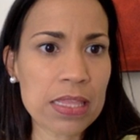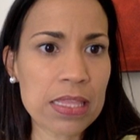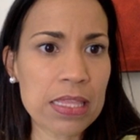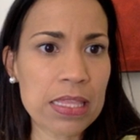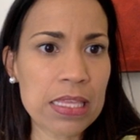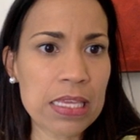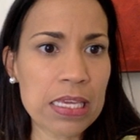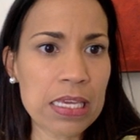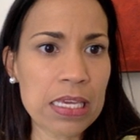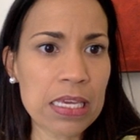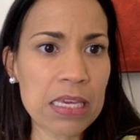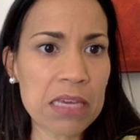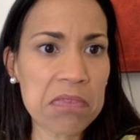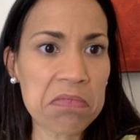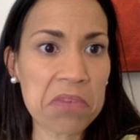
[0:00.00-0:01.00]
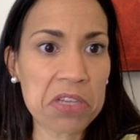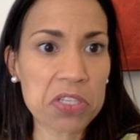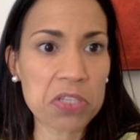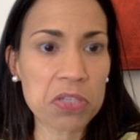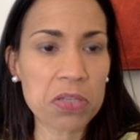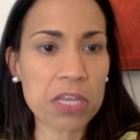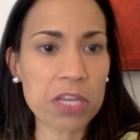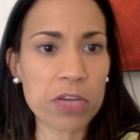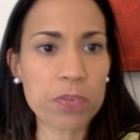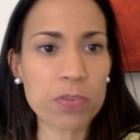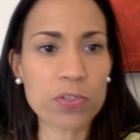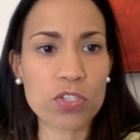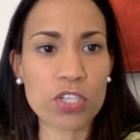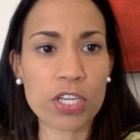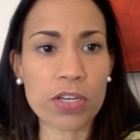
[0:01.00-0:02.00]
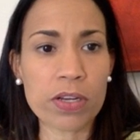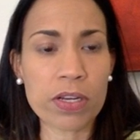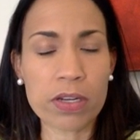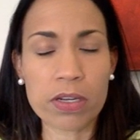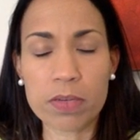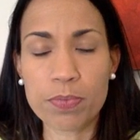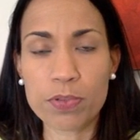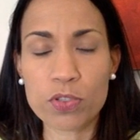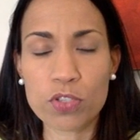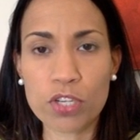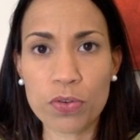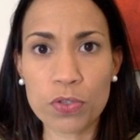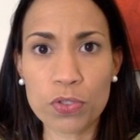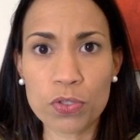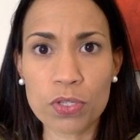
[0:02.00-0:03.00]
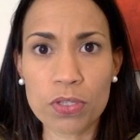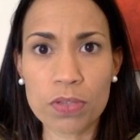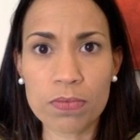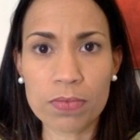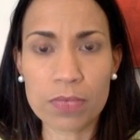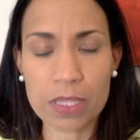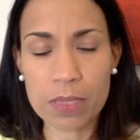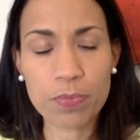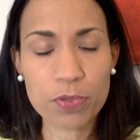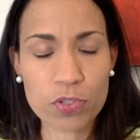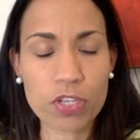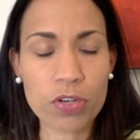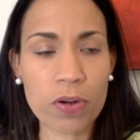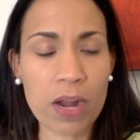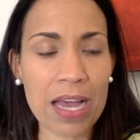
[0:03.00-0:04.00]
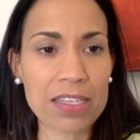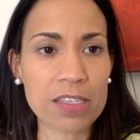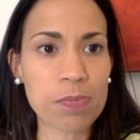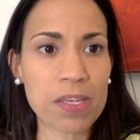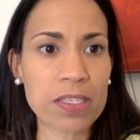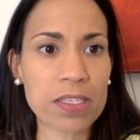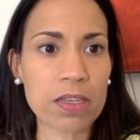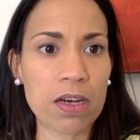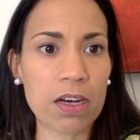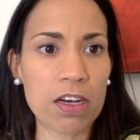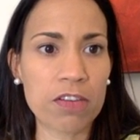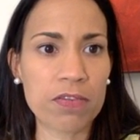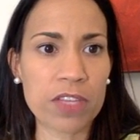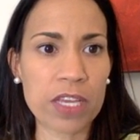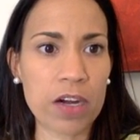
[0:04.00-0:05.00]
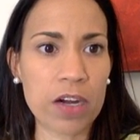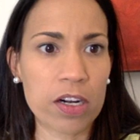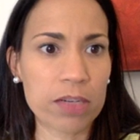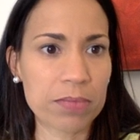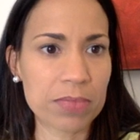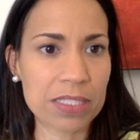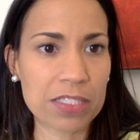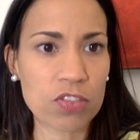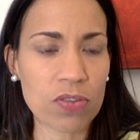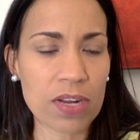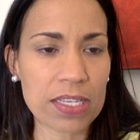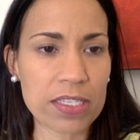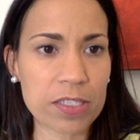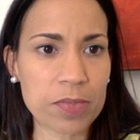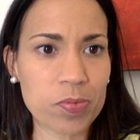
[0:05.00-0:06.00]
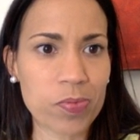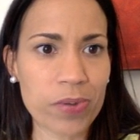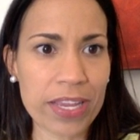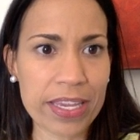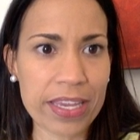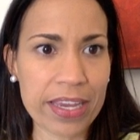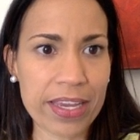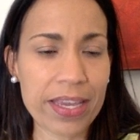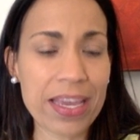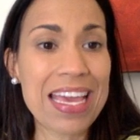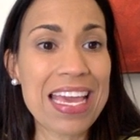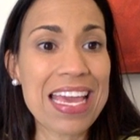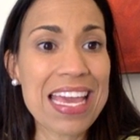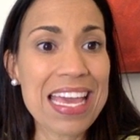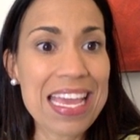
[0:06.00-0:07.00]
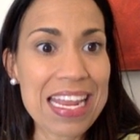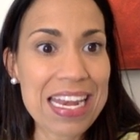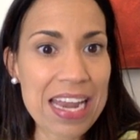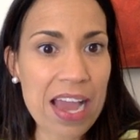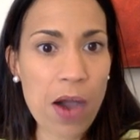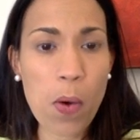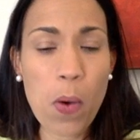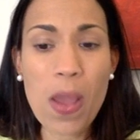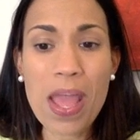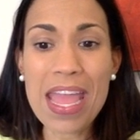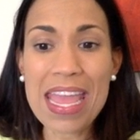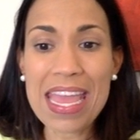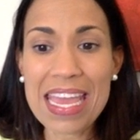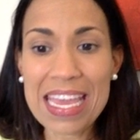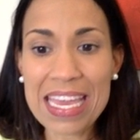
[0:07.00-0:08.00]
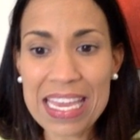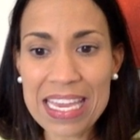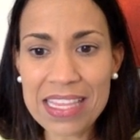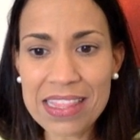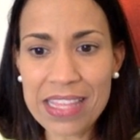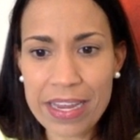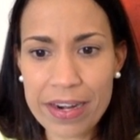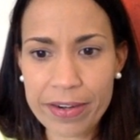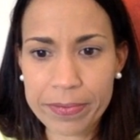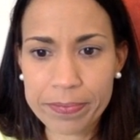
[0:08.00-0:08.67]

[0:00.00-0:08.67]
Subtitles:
the muscle here posterior in the posterior aspect of the arm, the triceps brachii. Now, in there,